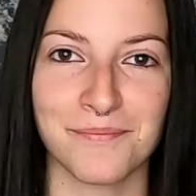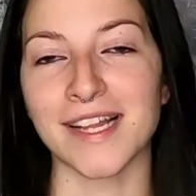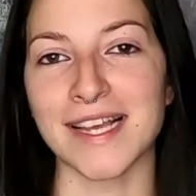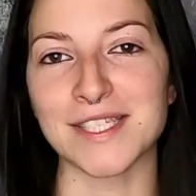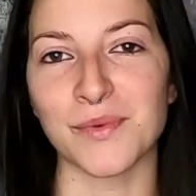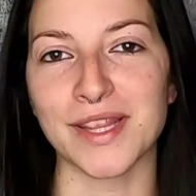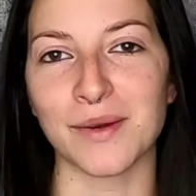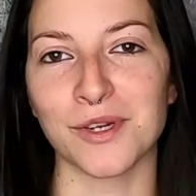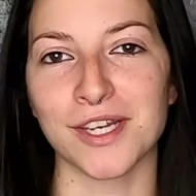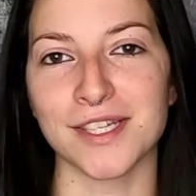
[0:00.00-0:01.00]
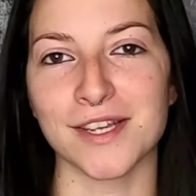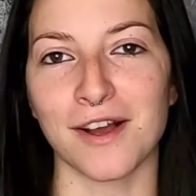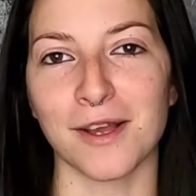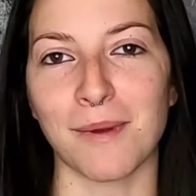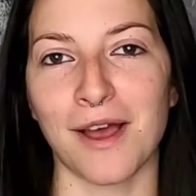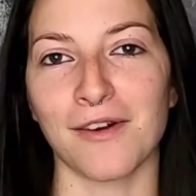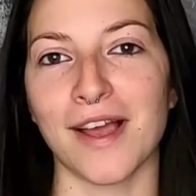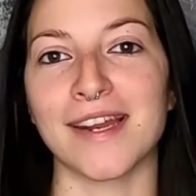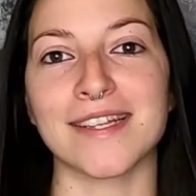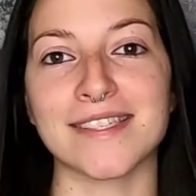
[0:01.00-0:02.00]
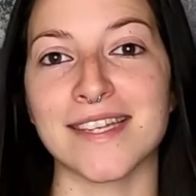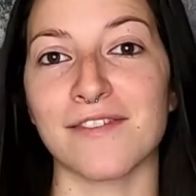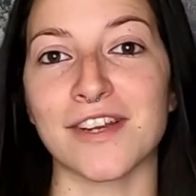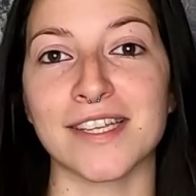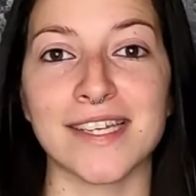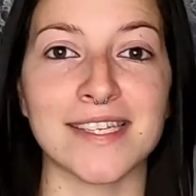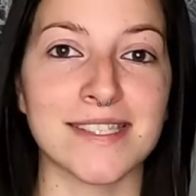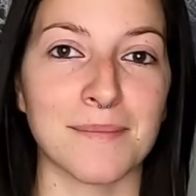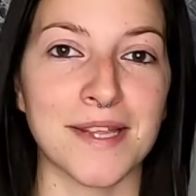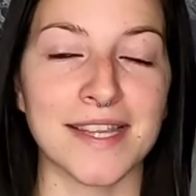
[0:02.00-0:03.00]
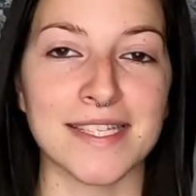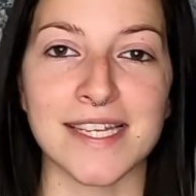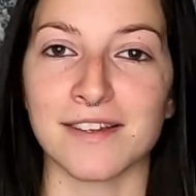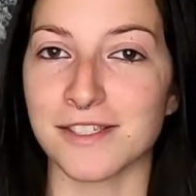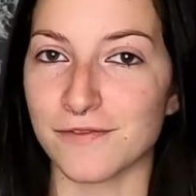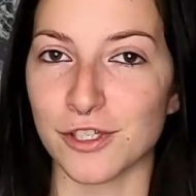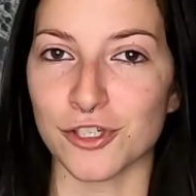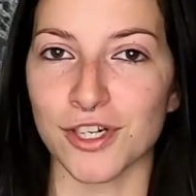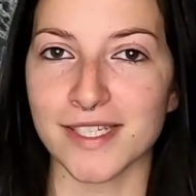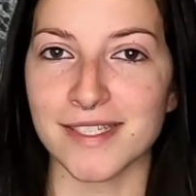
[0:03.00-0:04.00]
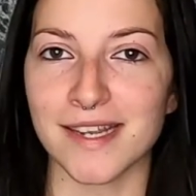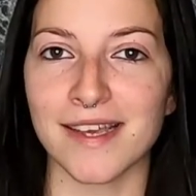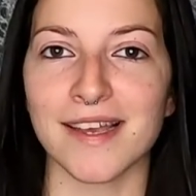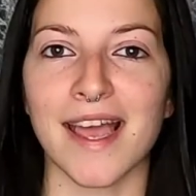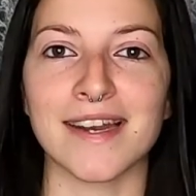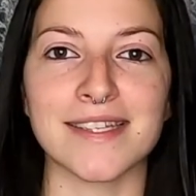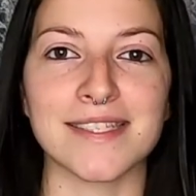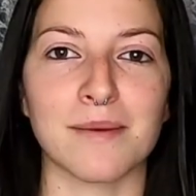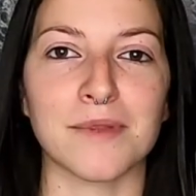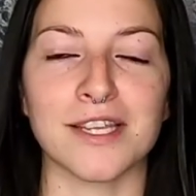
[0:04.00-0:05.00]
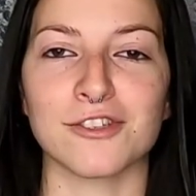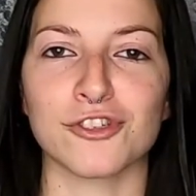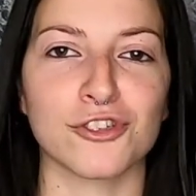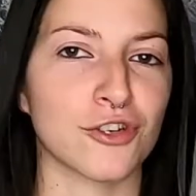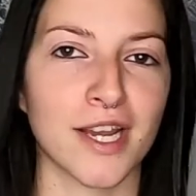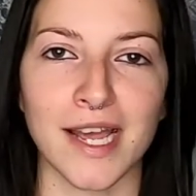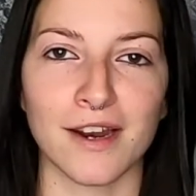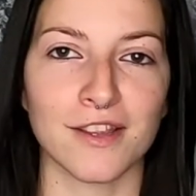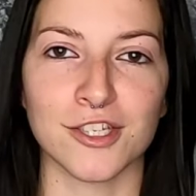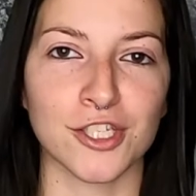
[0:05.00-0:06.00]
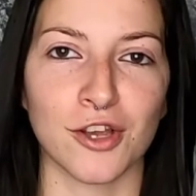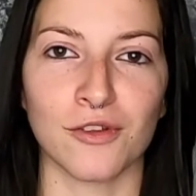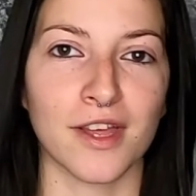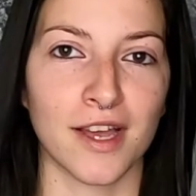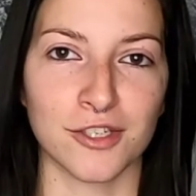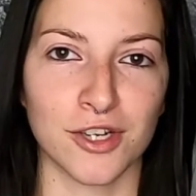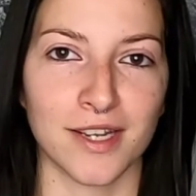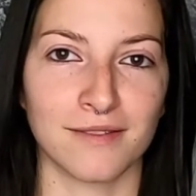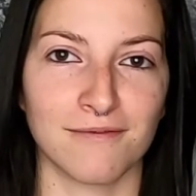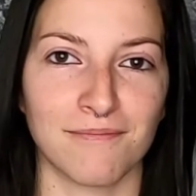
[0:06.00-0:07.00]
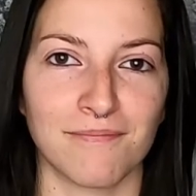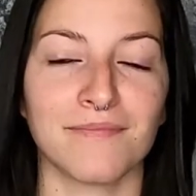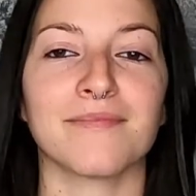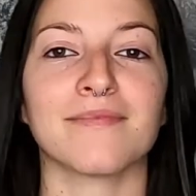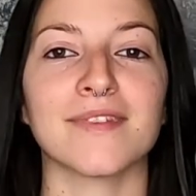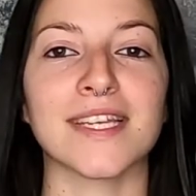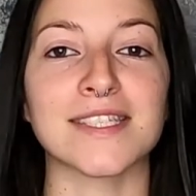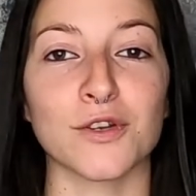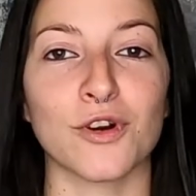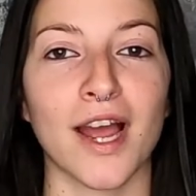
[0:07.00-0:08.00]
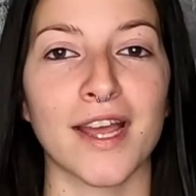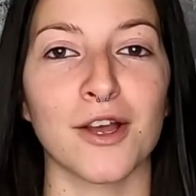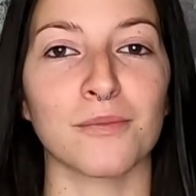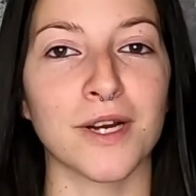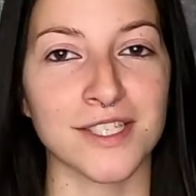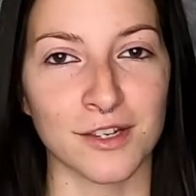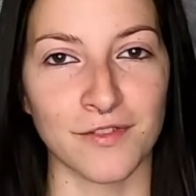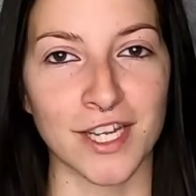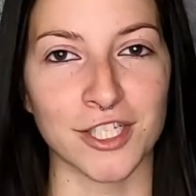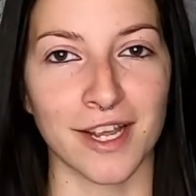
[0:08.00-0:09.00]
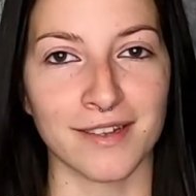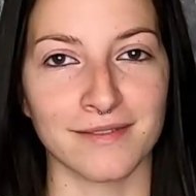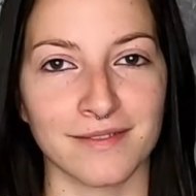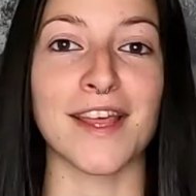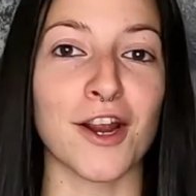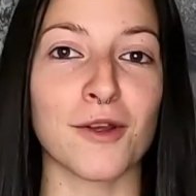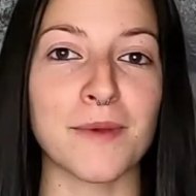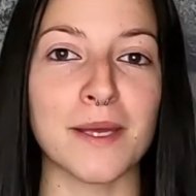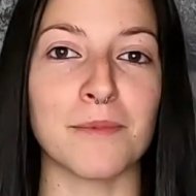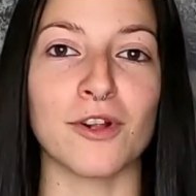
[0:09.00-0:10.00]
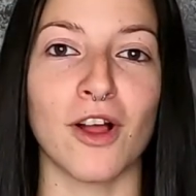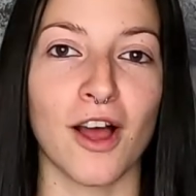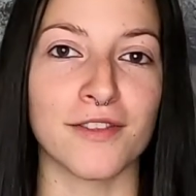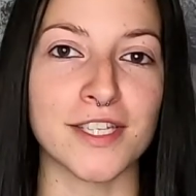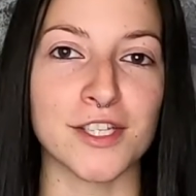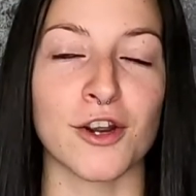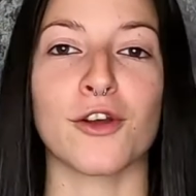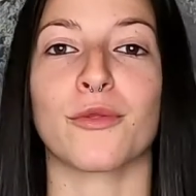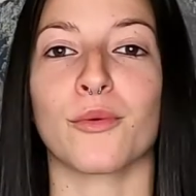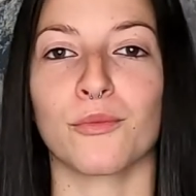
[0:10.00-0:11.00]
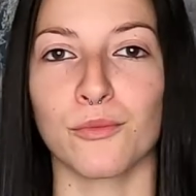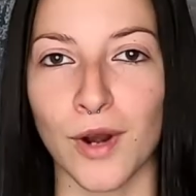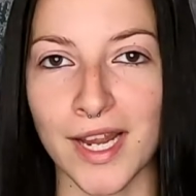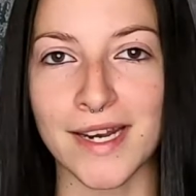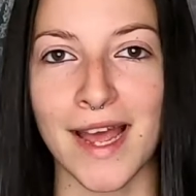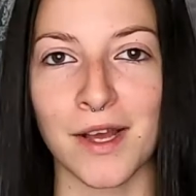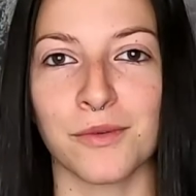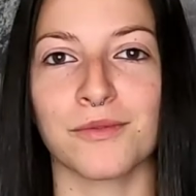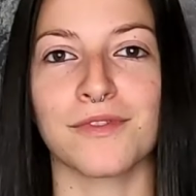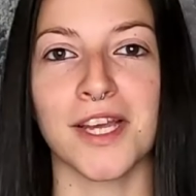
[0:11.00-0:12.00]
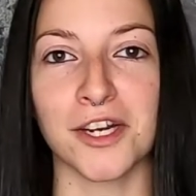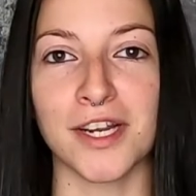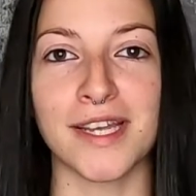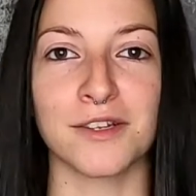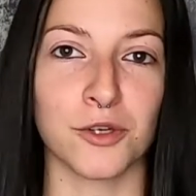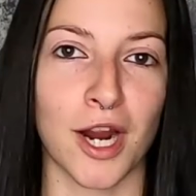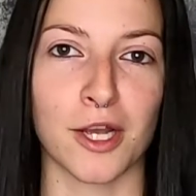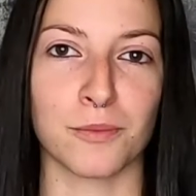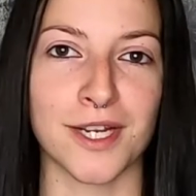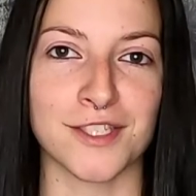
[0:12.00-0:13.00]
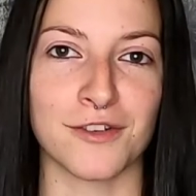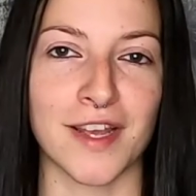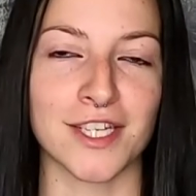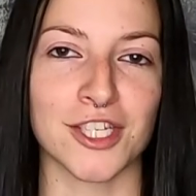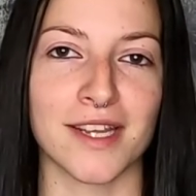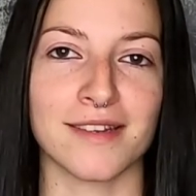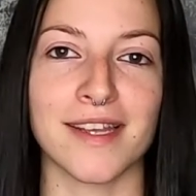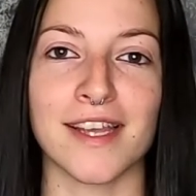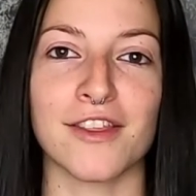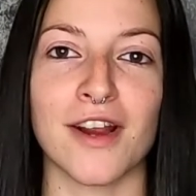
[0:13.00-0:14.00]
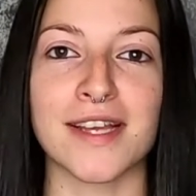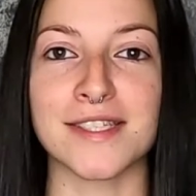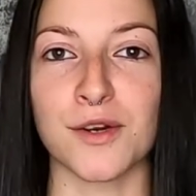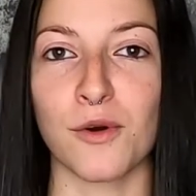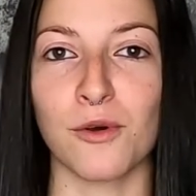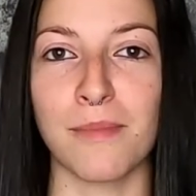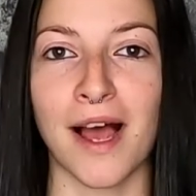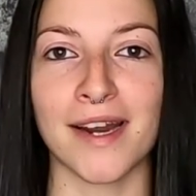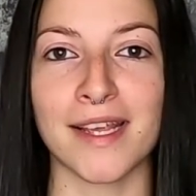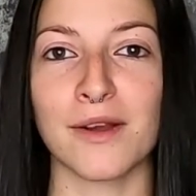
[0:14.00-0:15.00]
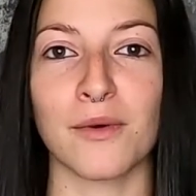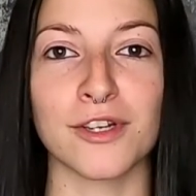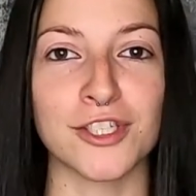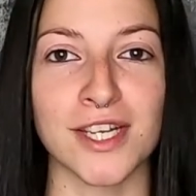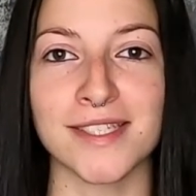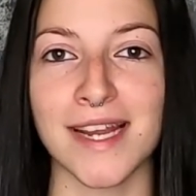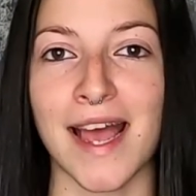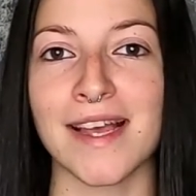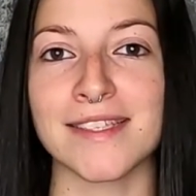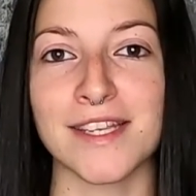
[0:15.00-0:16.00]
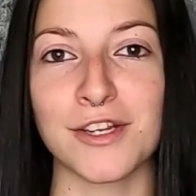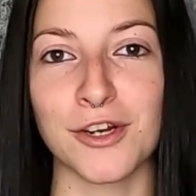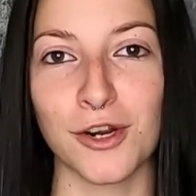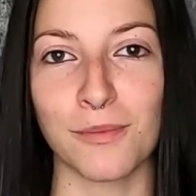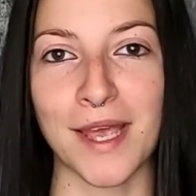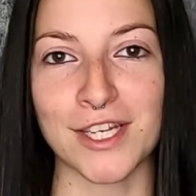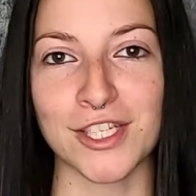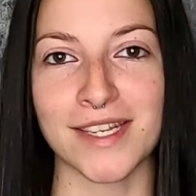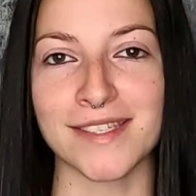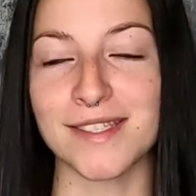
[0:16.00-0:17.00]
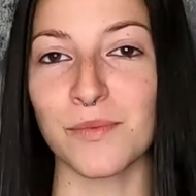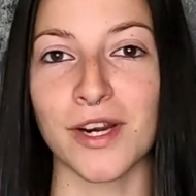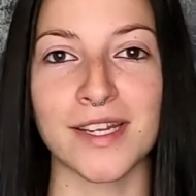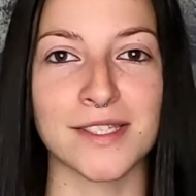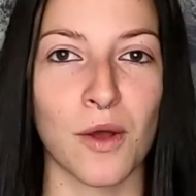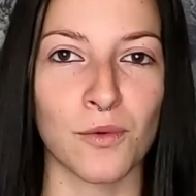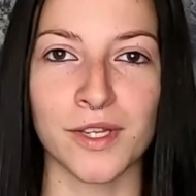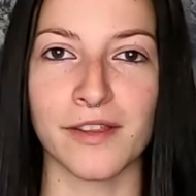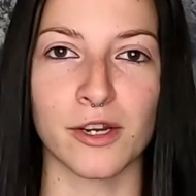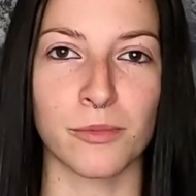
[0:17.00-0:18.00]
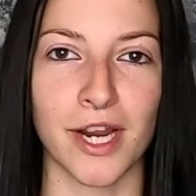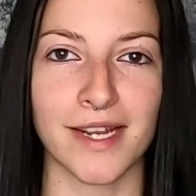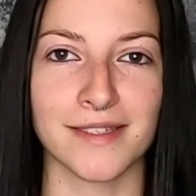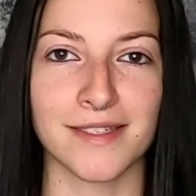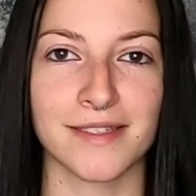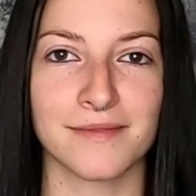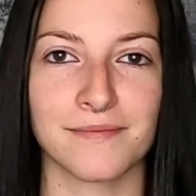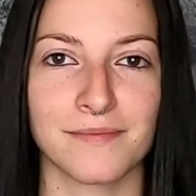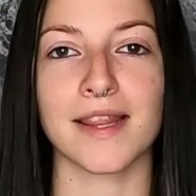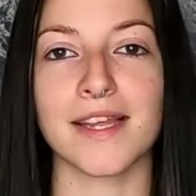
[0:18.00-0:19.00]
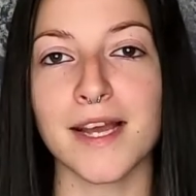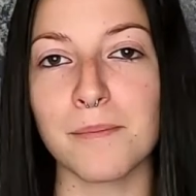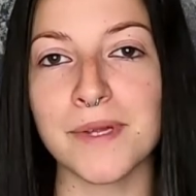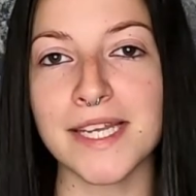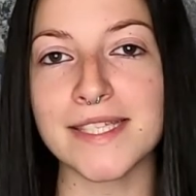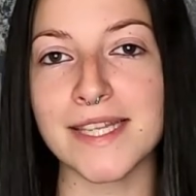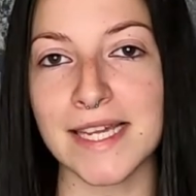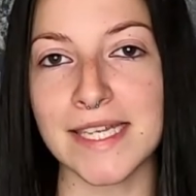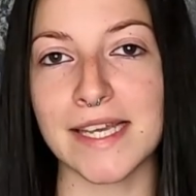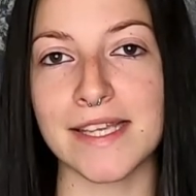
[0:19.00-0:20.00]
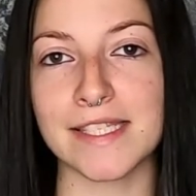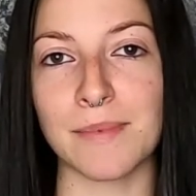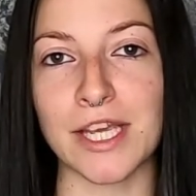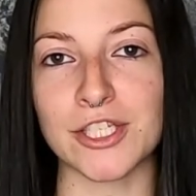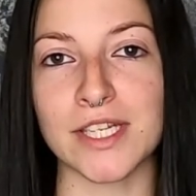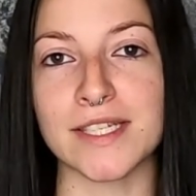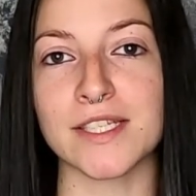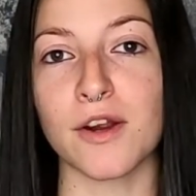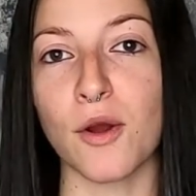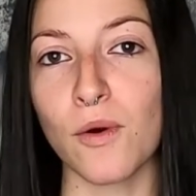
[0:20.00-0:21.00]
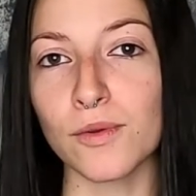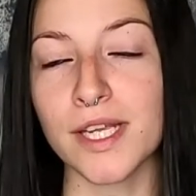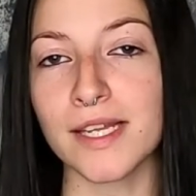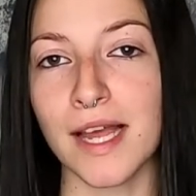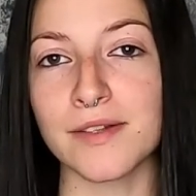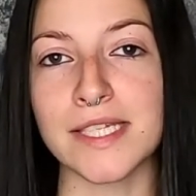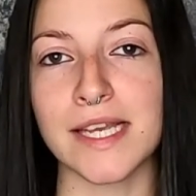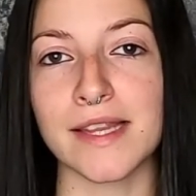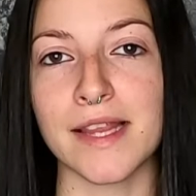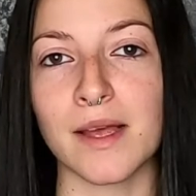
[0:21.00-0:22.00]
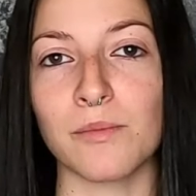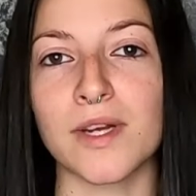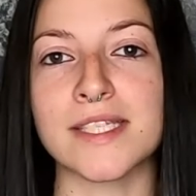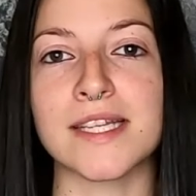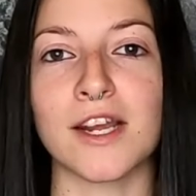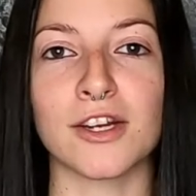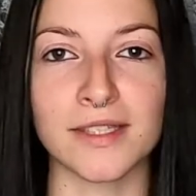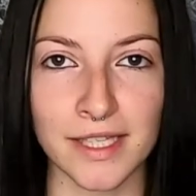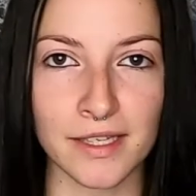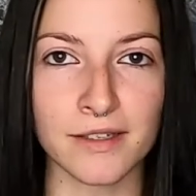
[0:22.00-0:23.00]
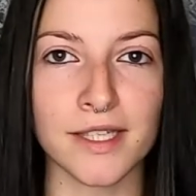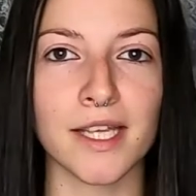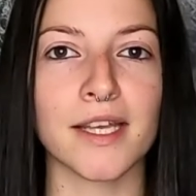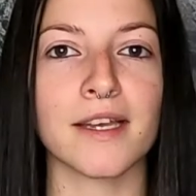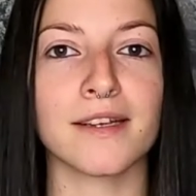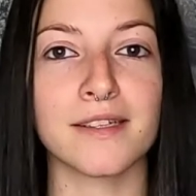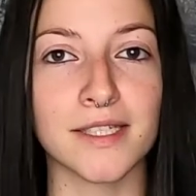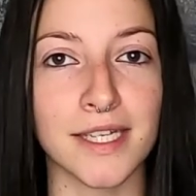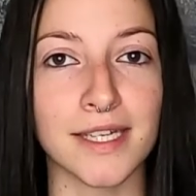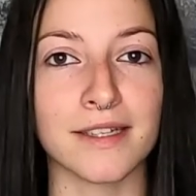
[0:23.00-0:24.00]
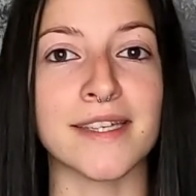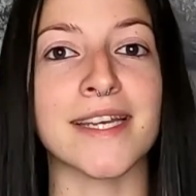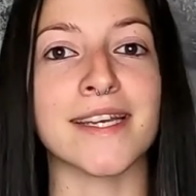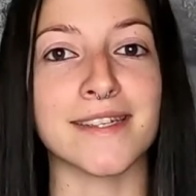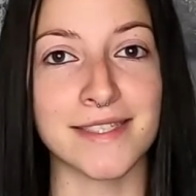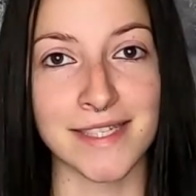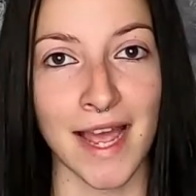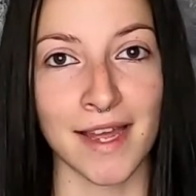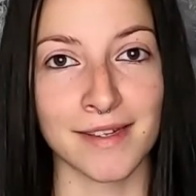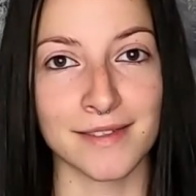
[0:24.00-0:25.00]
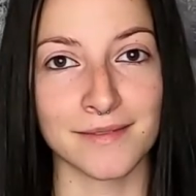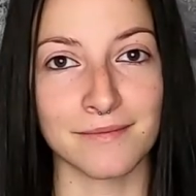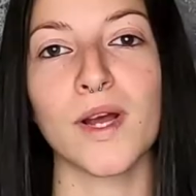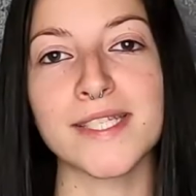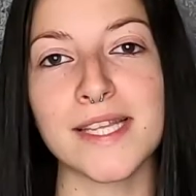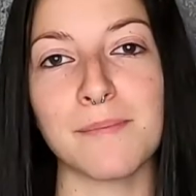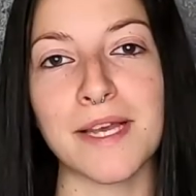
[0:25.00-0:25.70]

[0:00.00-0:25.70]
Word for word: The last one that we're gonna talk about, and it's definitely something that sounds futuristic and it's something straight out of the show The 100. It's cryopreservation. There are people on this earth right now that are in cryopreservation, either as their whole body or just as neuropatients where it's only their brains. The companies that take these patients are only allowed to get them once they are legally, clinically dead. Once they